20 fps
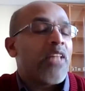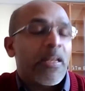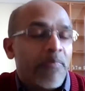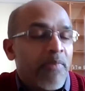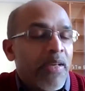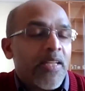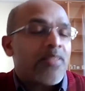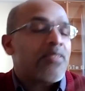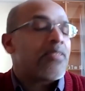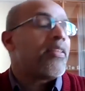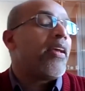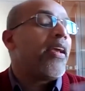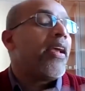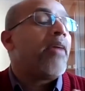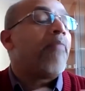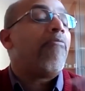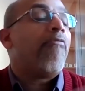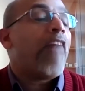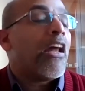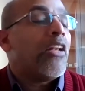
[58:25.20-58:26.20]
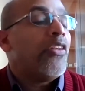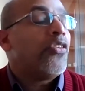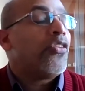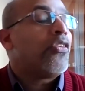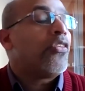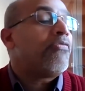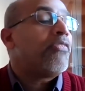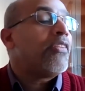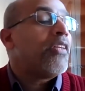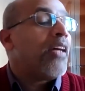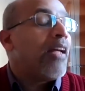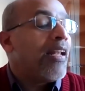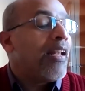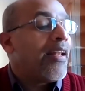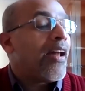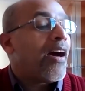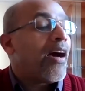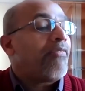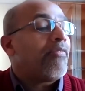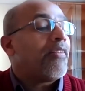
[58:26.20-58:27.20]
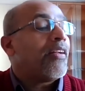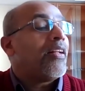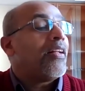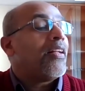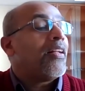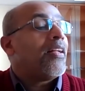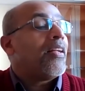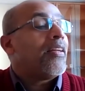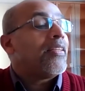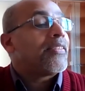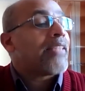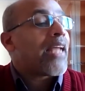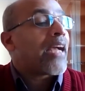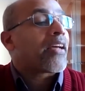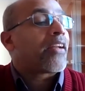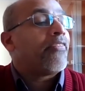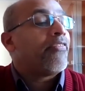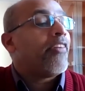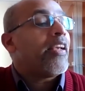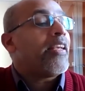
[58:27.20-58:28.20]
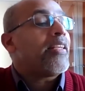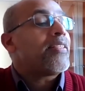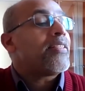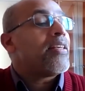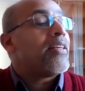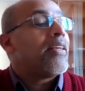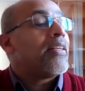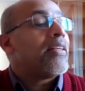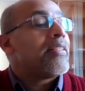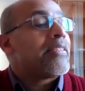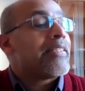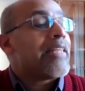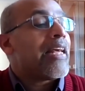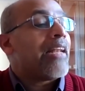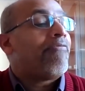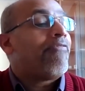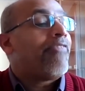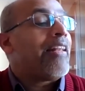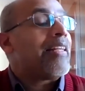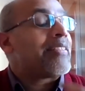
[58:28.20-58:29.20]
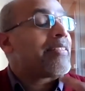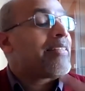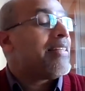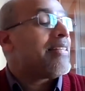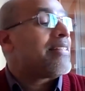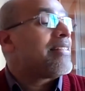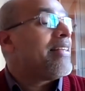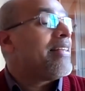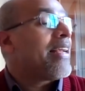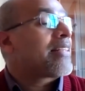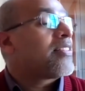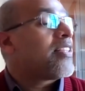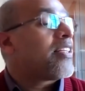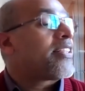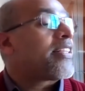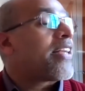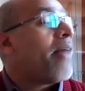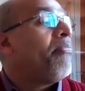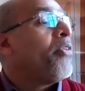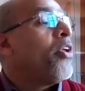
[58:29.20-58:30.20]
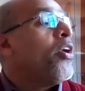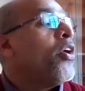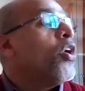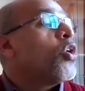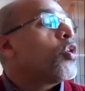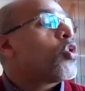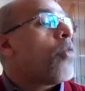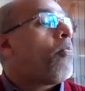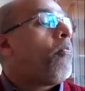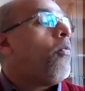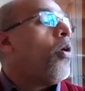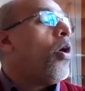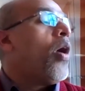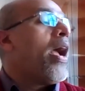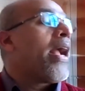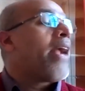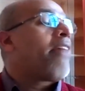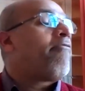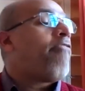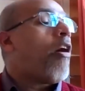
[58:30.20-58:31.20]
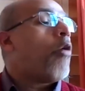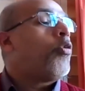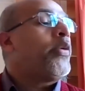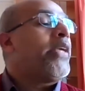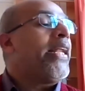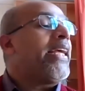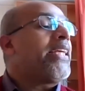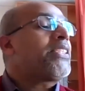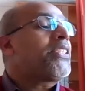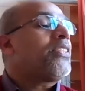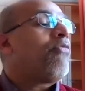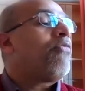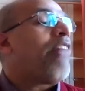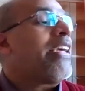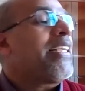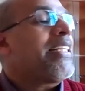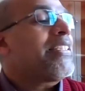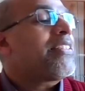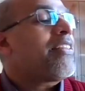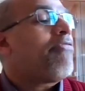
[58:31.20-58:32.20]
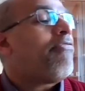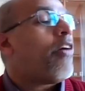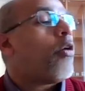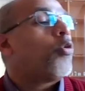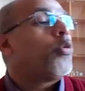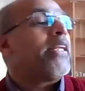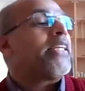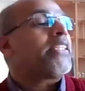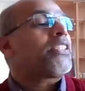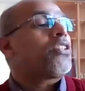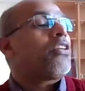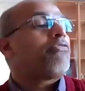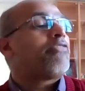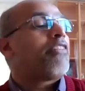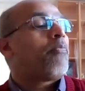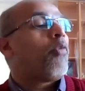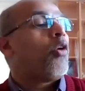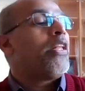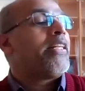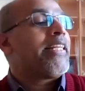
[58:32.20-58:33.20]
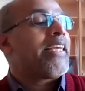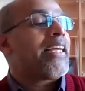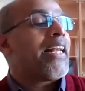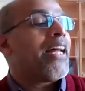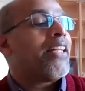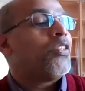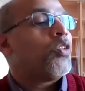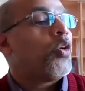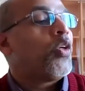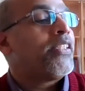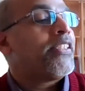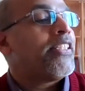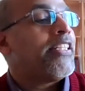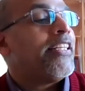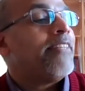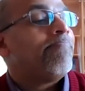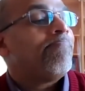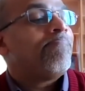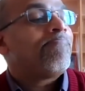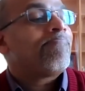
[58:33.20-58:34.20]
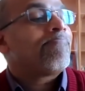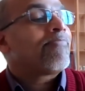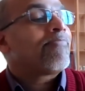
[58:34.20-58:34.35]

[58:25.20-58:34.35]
That means a value of love, sacrifice, selflessness, etc. So foundation, what is the foundation of the political authority?